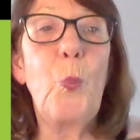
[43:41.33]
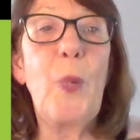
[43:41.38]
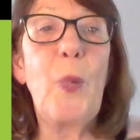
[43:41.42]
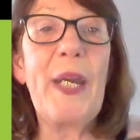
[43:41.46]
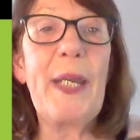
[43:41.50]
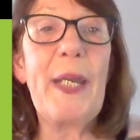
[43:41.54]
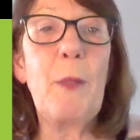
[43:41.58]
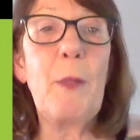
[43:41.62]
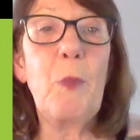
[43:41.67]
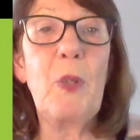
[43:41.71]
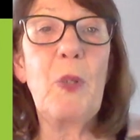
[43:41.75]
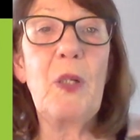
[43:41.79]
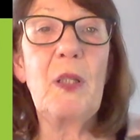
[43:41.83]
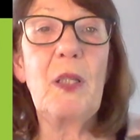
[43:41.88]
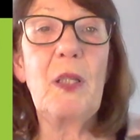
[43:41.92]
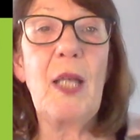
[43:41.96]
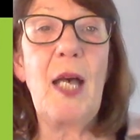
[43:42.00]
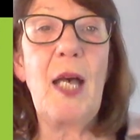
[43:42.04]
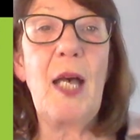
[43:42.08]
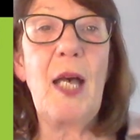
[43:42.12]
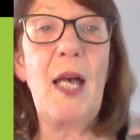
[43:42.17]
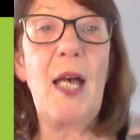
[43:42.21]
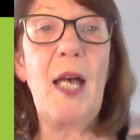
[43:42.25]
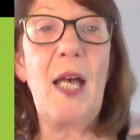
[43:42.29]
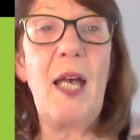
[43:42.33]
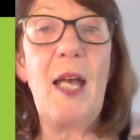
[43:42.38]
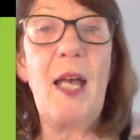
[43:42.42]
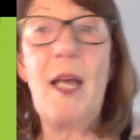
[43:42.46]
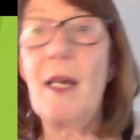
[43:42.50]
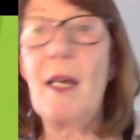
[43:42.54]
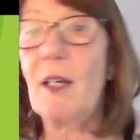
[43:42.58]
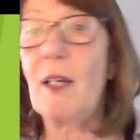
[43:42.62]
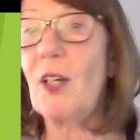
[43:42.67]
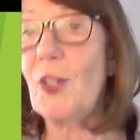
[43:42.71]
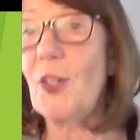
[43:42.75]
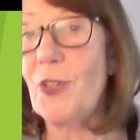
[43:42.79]
We will
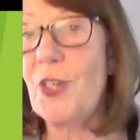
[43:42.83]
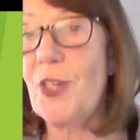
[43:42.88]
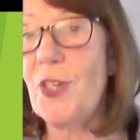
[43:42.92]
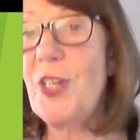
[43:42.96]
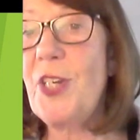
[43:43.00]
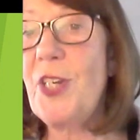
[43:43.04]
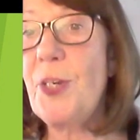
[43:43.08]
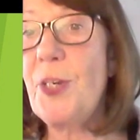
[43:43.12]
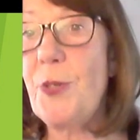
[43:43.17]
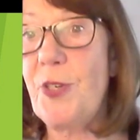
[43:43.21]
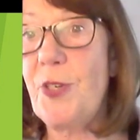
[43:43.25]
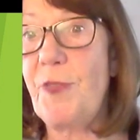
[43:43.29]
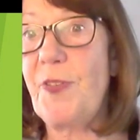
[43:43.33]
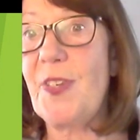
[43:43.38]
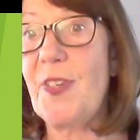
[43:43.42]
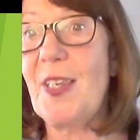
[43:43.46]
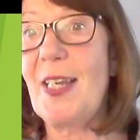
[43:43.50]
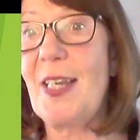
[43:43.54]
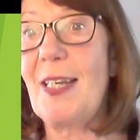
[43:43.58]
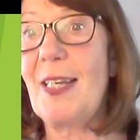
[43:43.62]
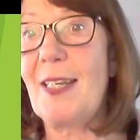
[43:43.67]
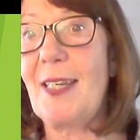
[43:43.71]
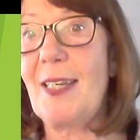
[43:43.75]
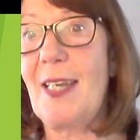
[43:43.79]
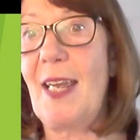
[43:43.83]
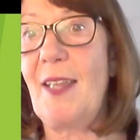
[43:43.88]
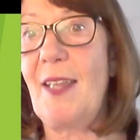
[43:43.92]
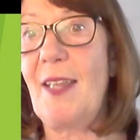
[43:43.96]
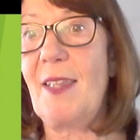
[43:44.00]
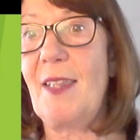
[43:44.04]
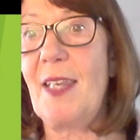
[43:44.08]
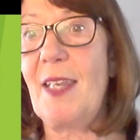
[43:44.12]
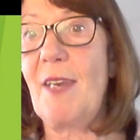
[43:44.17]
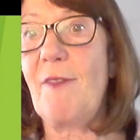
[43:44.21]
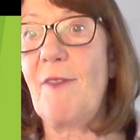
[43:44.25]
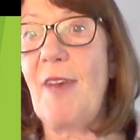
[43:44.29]
continue to
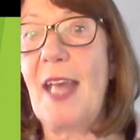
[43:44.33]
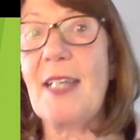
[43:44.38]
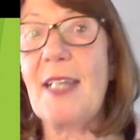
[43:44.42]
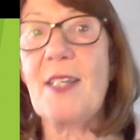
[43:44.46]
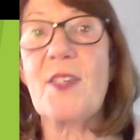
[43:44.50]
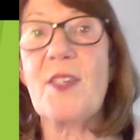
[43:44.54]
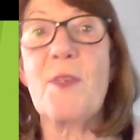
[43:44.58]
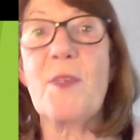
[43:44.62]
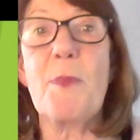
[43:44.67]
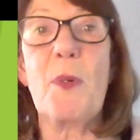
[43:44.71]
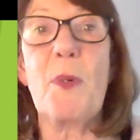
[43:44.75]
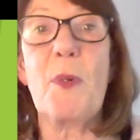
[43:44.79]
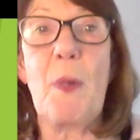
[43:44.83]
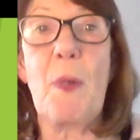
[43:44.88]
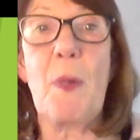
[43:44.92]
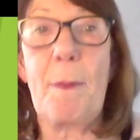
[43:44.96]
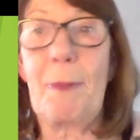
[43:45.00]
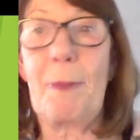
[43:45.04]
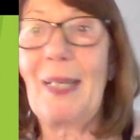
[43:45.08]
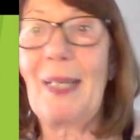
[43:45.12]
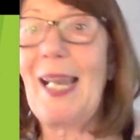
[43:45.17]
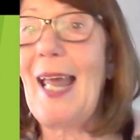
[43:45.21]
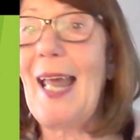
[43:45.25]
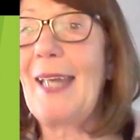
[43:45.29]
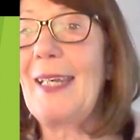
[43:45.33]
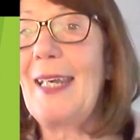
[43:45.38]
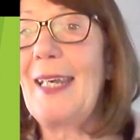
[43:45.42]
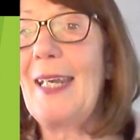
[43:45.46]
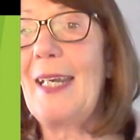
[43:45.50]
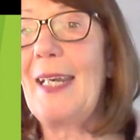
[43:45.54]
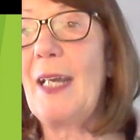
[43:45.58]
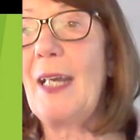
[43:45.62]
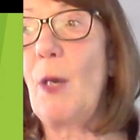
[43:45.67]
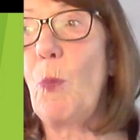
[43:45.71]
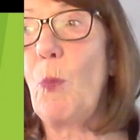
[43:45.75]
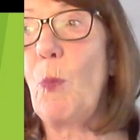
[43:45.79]
facilitate the events, but we're
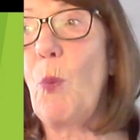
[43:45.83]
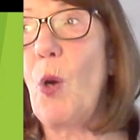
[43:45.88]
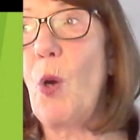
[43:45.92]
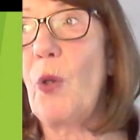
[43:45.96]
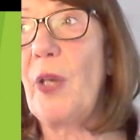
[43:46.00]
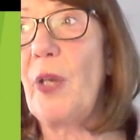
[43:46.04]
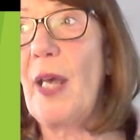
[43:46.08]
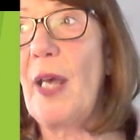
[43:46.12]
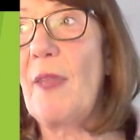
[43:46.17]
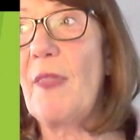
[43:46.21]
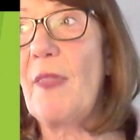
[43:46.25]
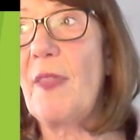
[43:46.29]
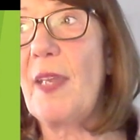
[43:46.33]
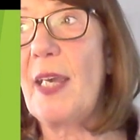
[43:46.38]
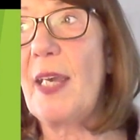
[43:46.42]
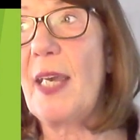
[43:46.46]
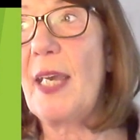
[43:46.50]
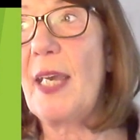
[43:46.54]
planning one at